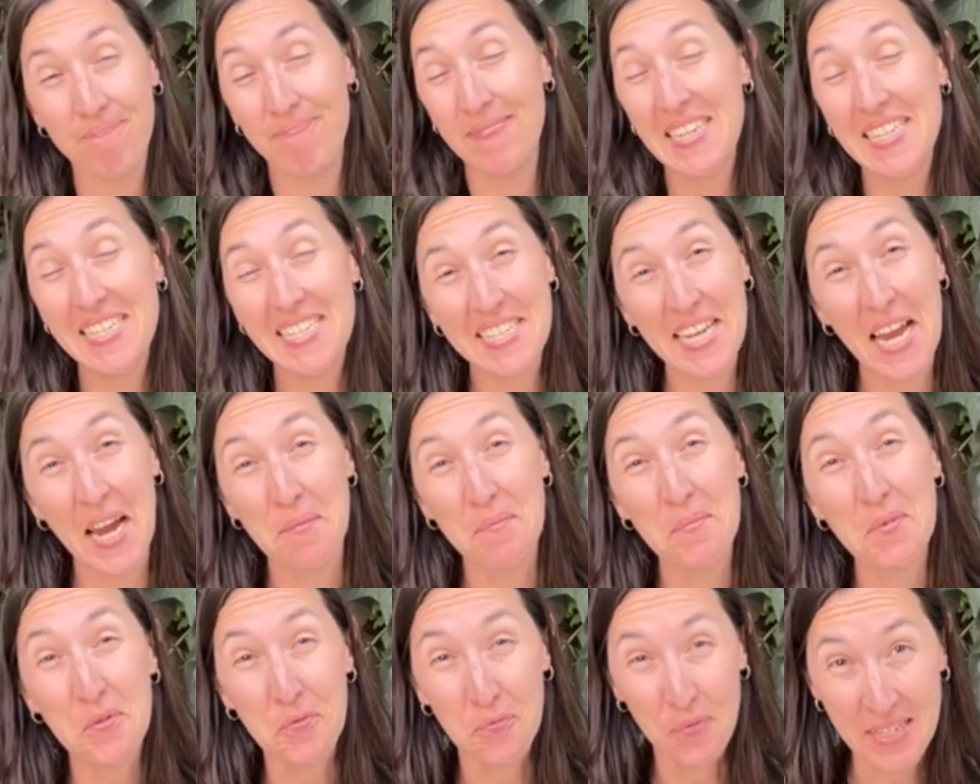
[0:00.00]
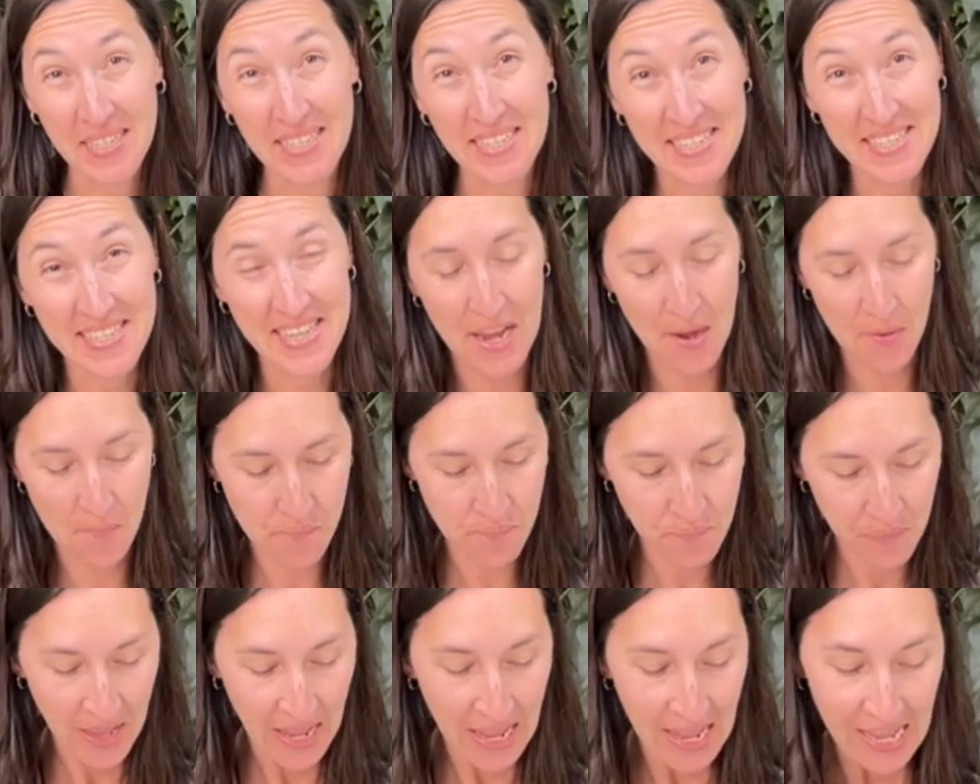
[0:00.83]
it's time to rinse them.
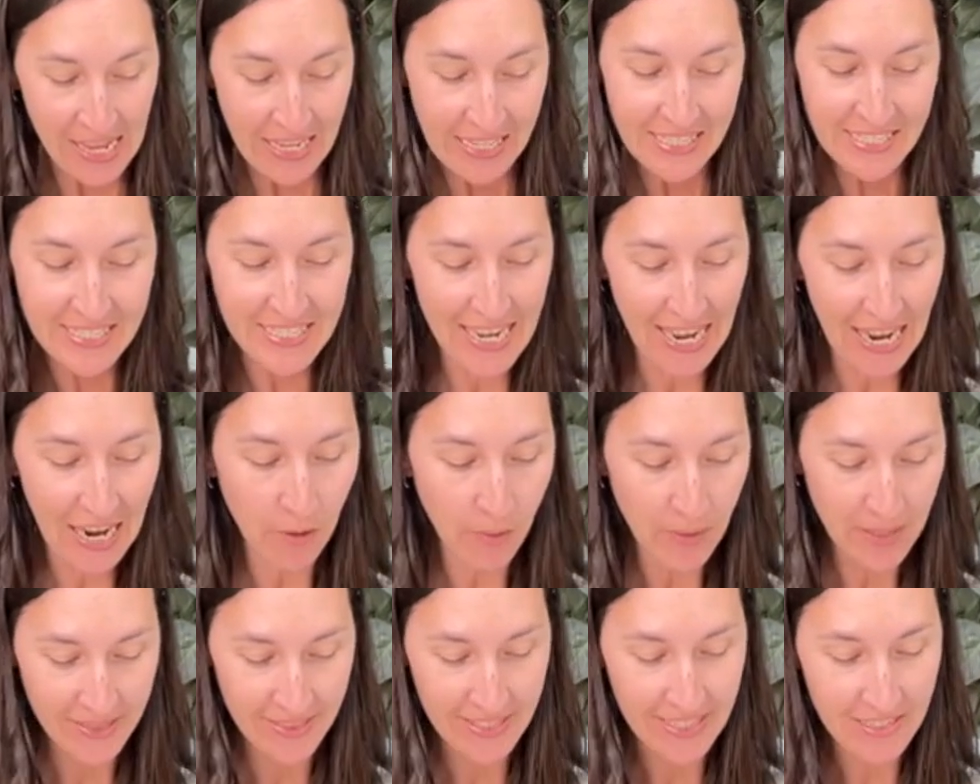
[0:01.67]
Now in the